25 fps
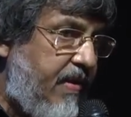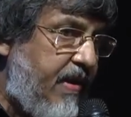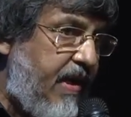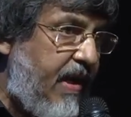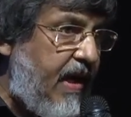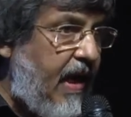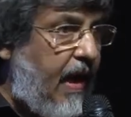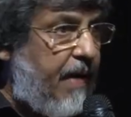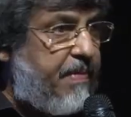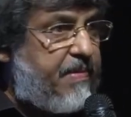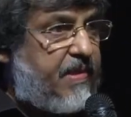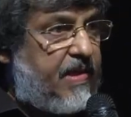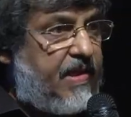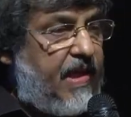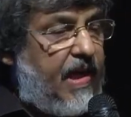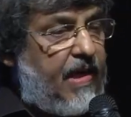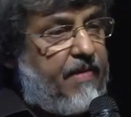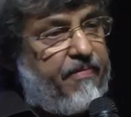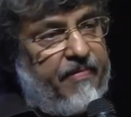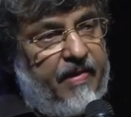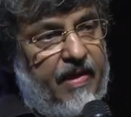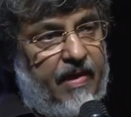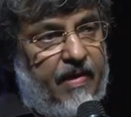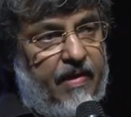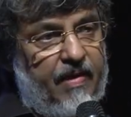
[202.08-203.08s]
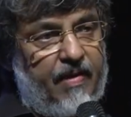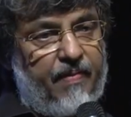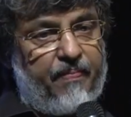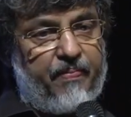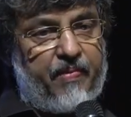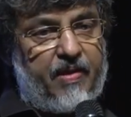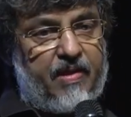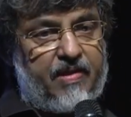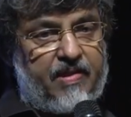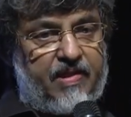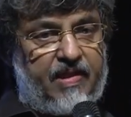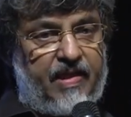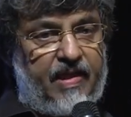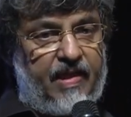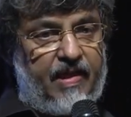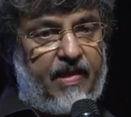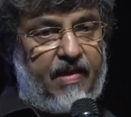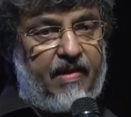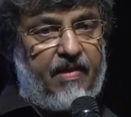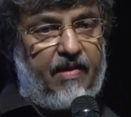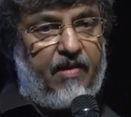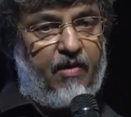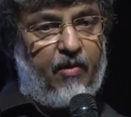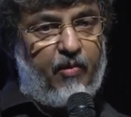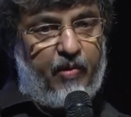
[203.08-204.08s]
Then after that, we'll
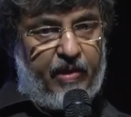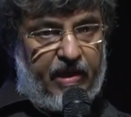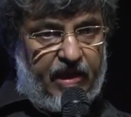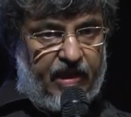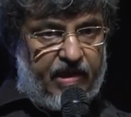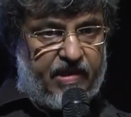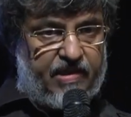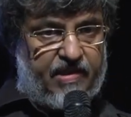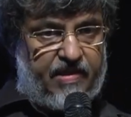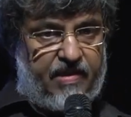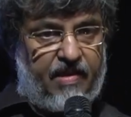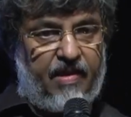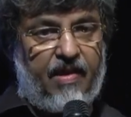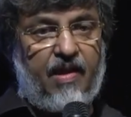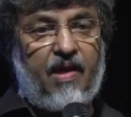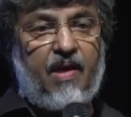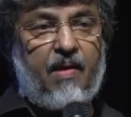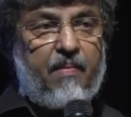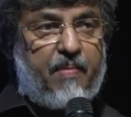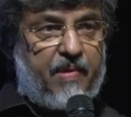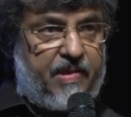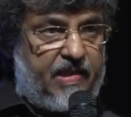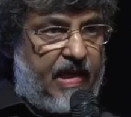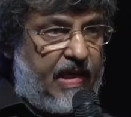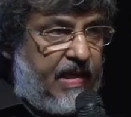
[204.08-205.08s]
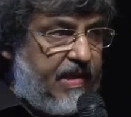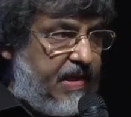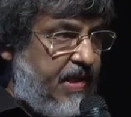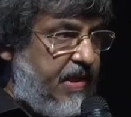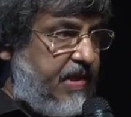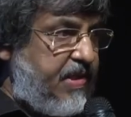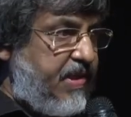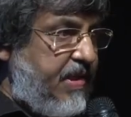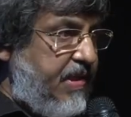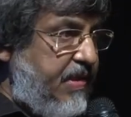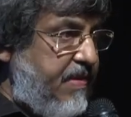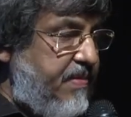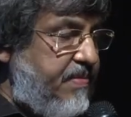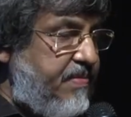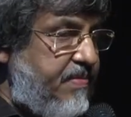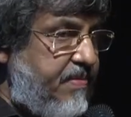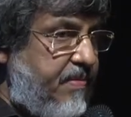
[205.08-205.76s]
see Veer's presentation.